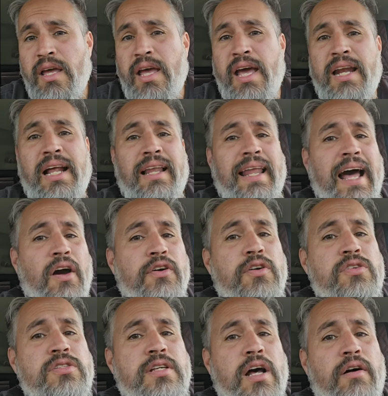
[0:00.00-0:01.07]
and allow
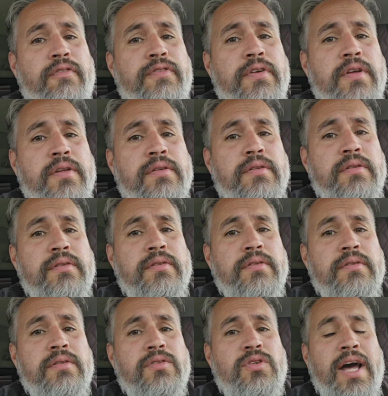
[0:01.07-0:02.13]
yourself
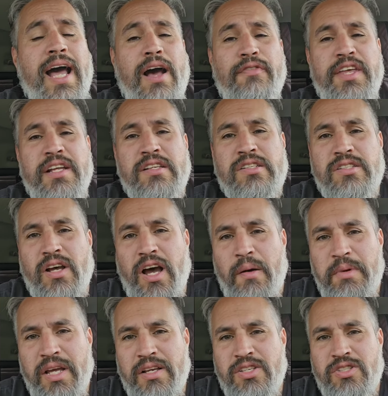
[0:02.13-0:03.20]
to have the
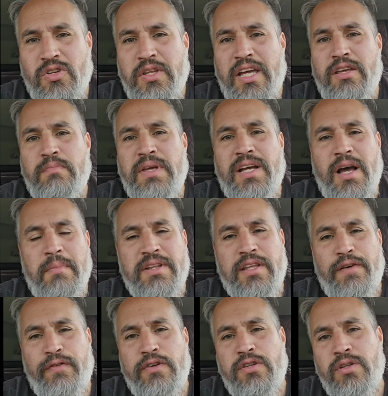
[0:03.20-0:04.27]
insomnia so that you become
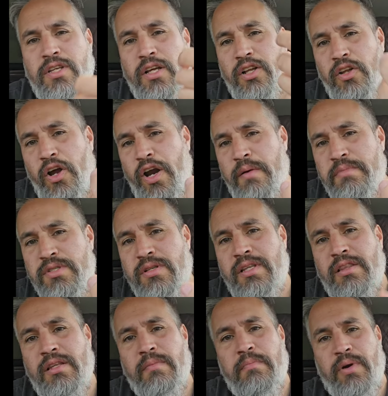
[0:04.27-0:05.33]
indifferent to the alarms, so
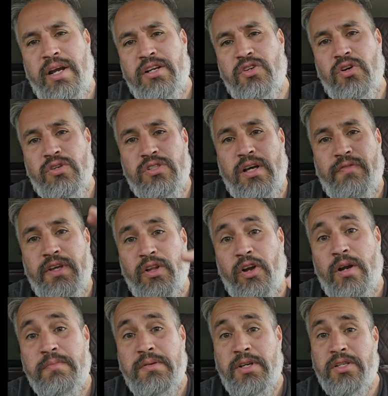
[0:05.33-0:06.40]
that the brain turns off the
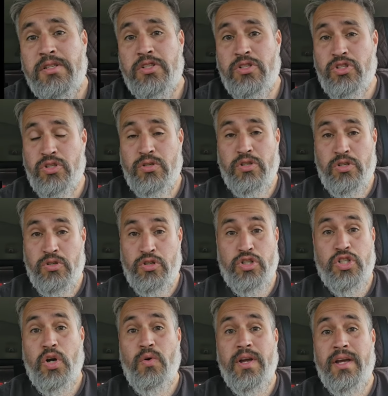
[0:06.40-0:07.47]
alarms because you're
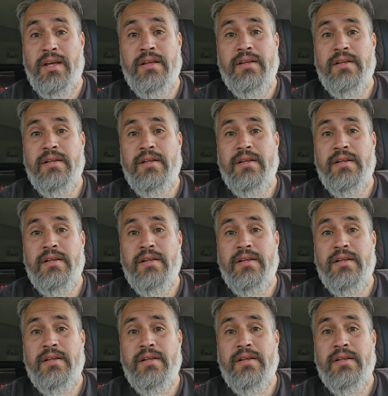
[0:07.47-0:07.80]
showing it